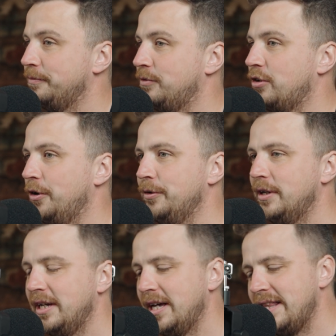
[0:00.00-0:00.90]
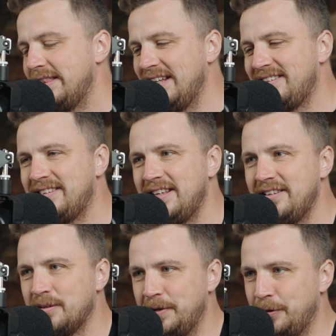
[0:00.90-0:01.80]
So this
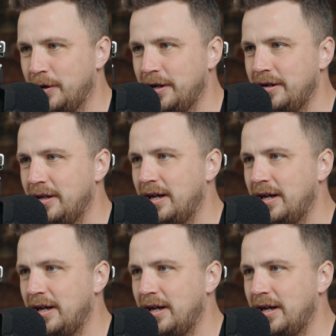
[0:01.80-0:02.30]
is a big one.